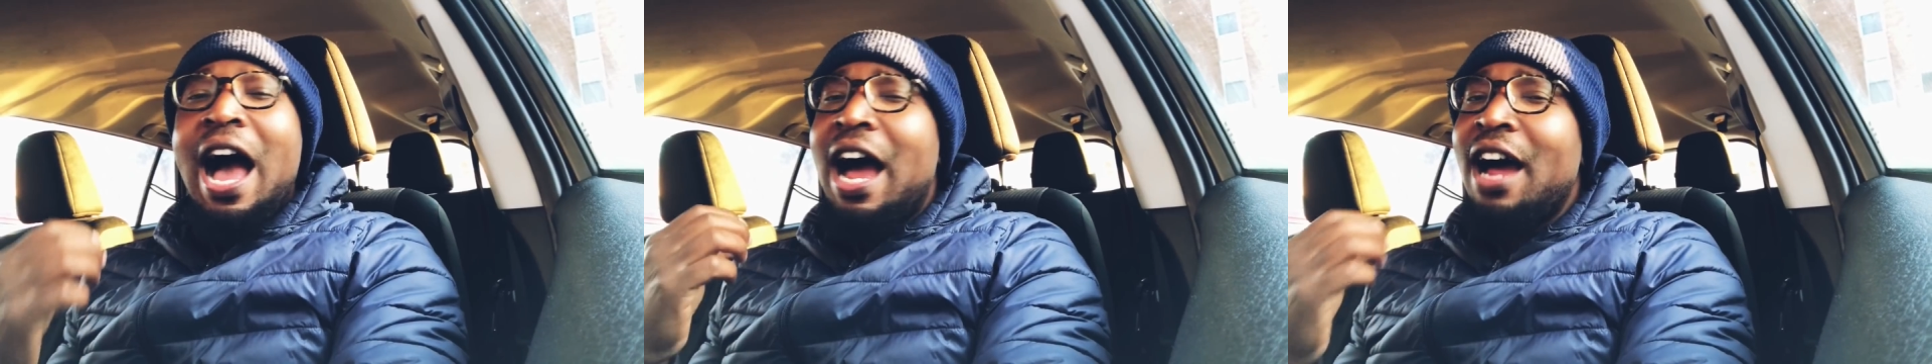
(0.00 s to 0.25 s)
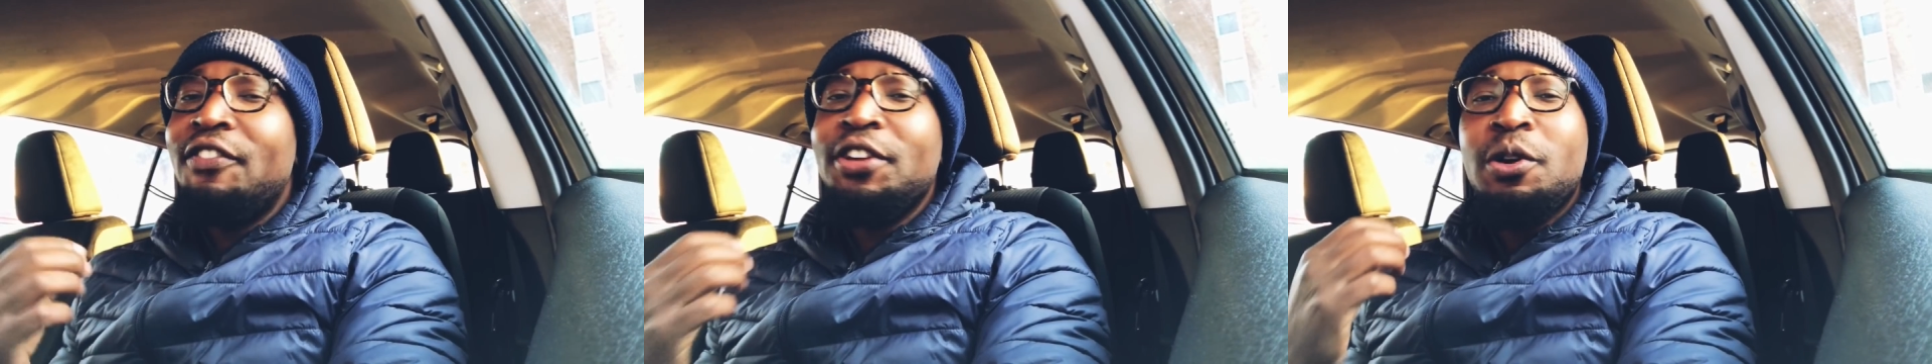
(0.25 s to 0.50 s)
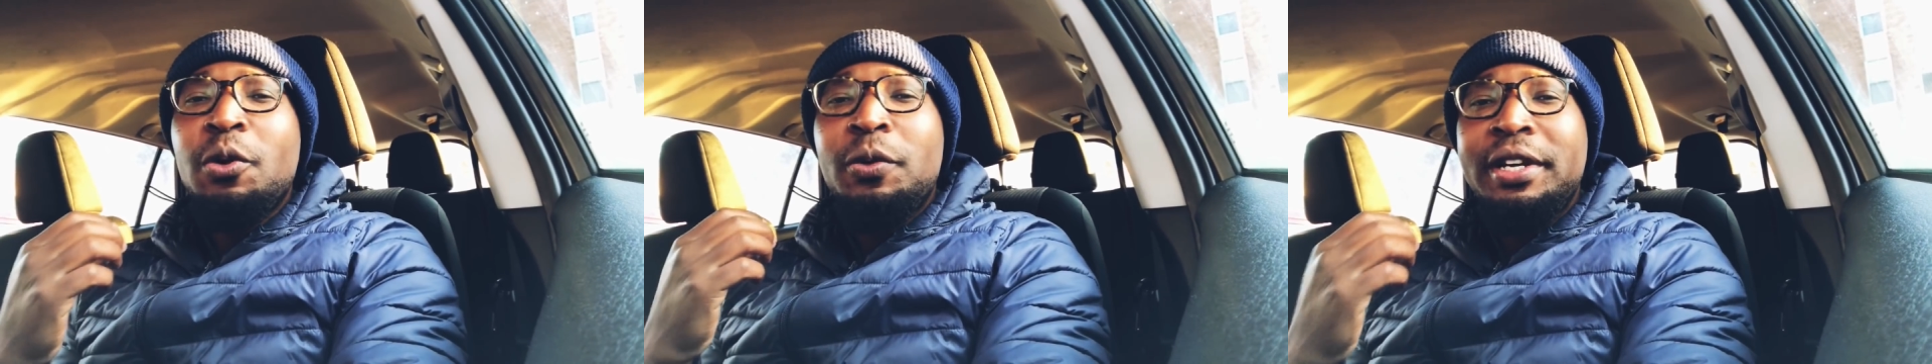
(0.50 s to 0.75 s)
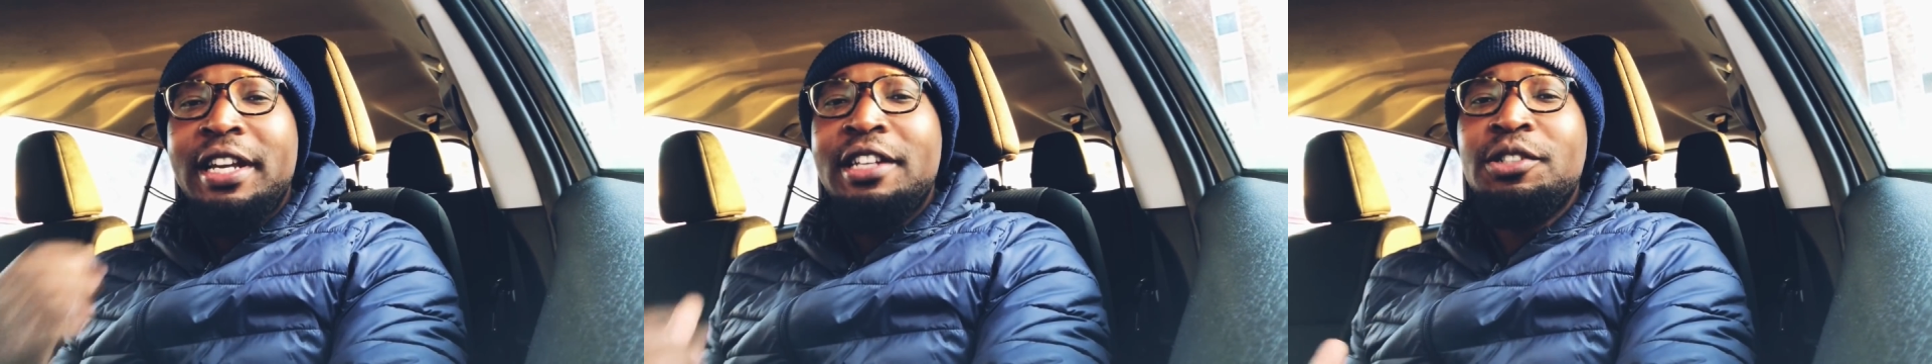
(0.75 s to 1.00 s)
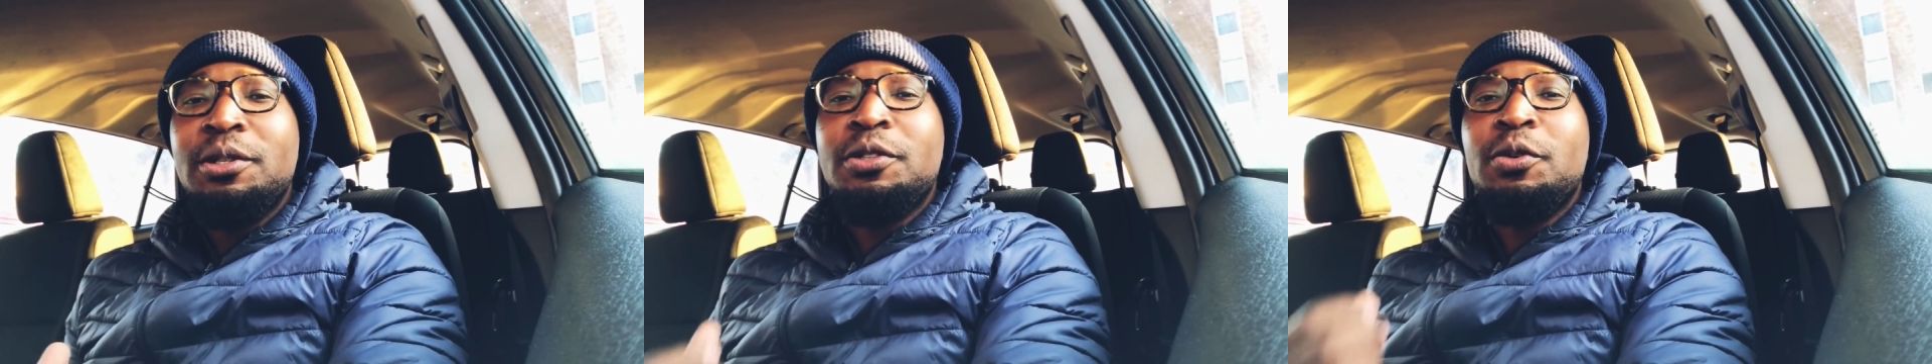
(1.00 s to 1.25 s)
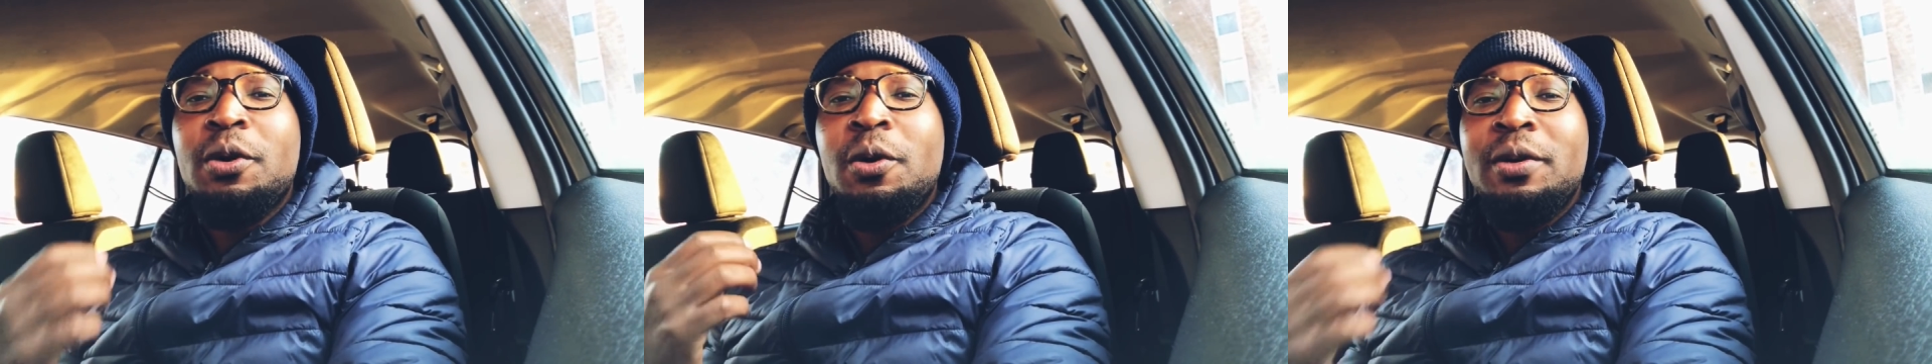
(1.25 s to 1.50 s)
having your
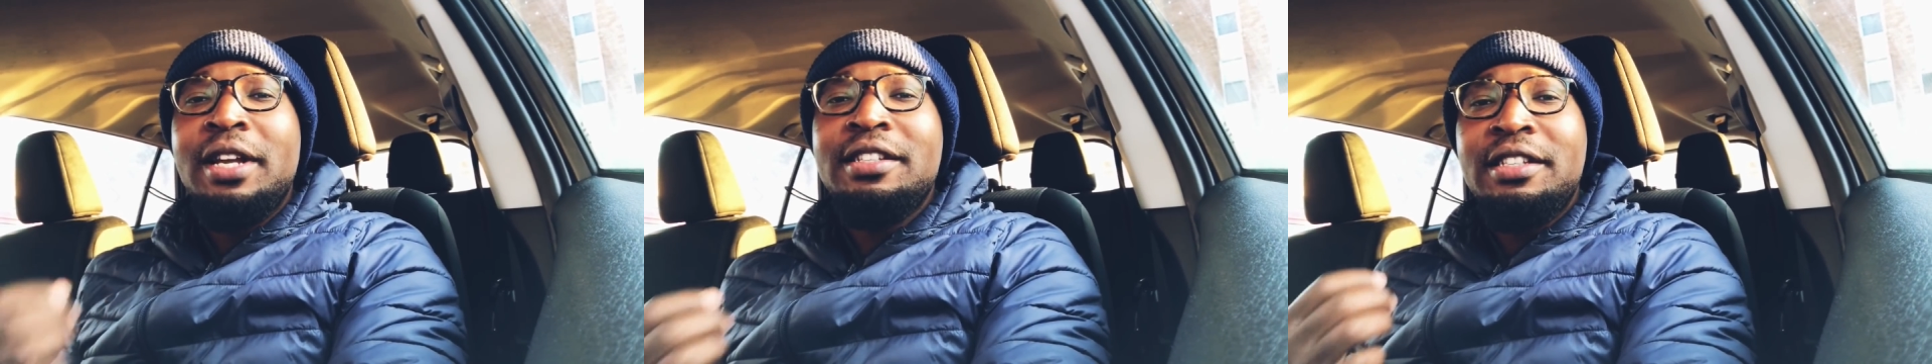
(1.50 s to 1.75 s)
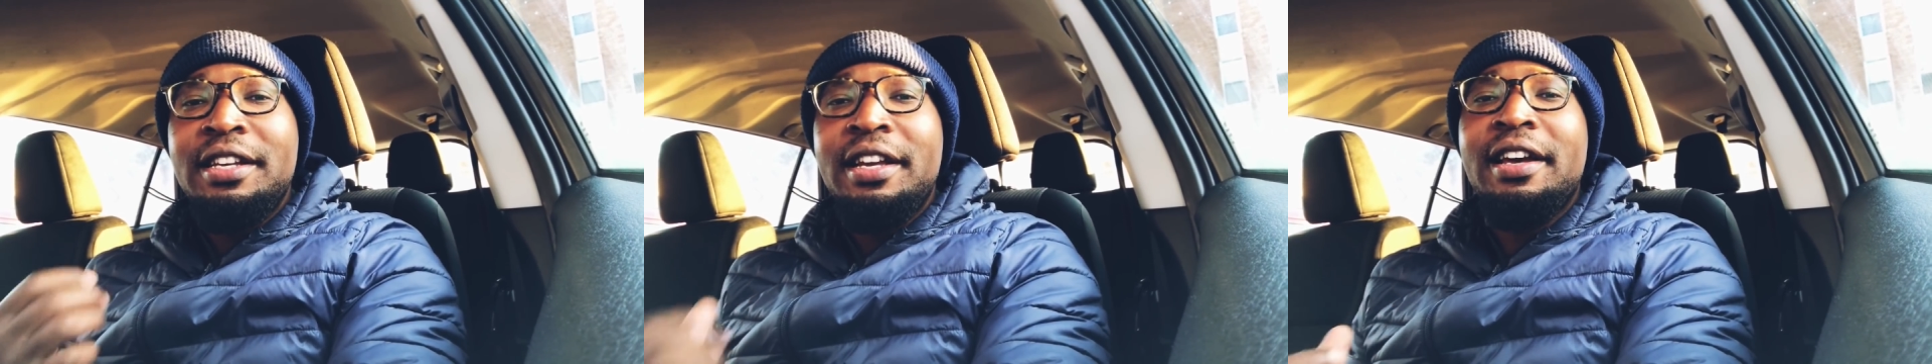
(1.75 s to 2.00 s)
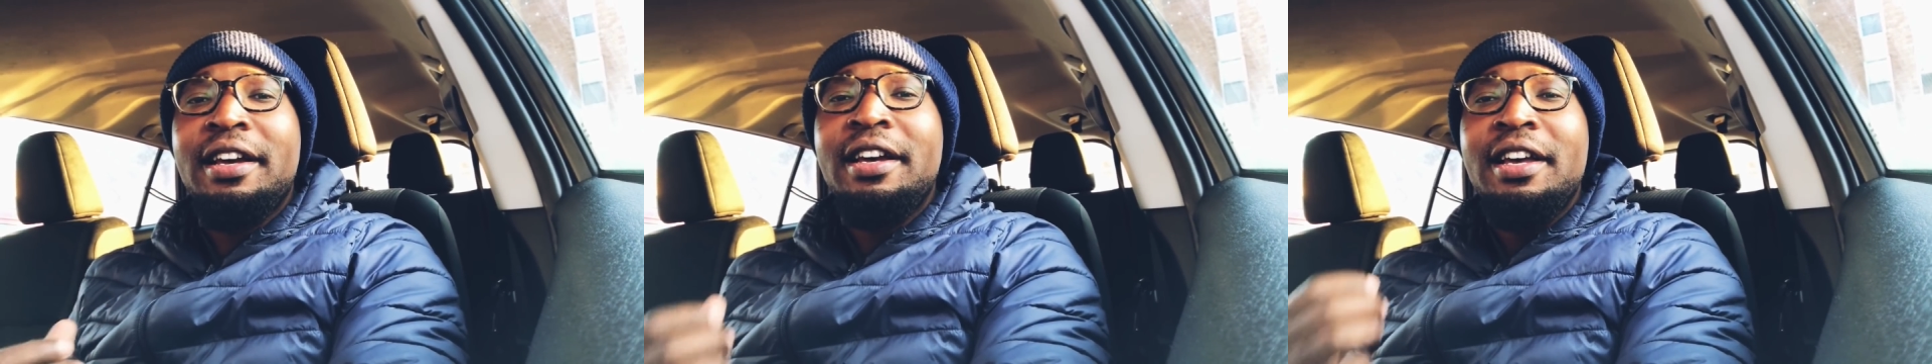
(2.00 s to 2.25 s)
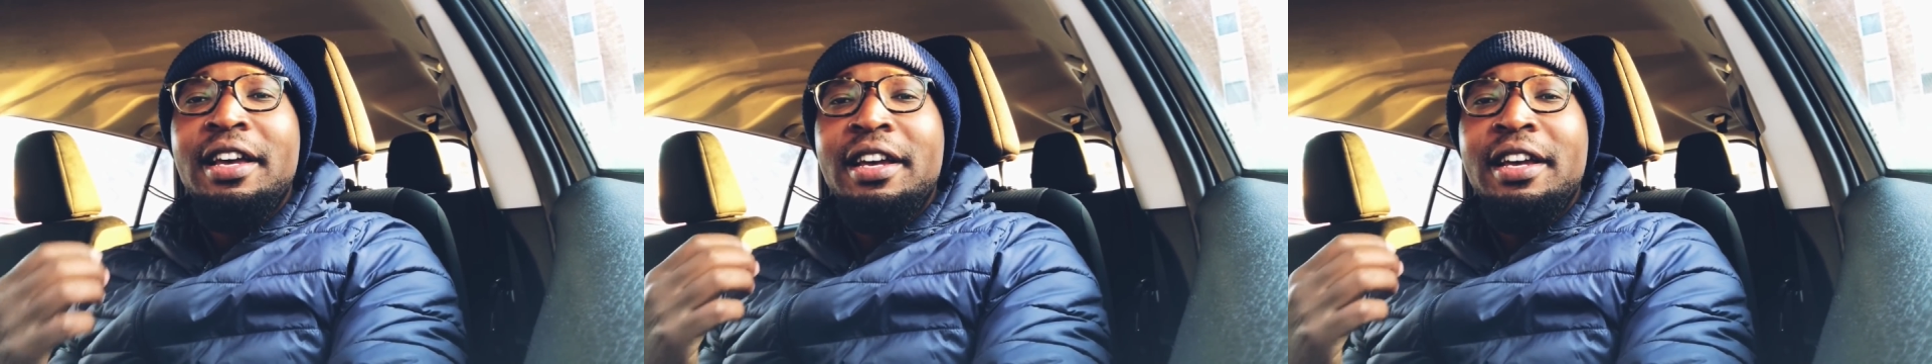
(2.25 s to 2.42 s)
credentials recognized here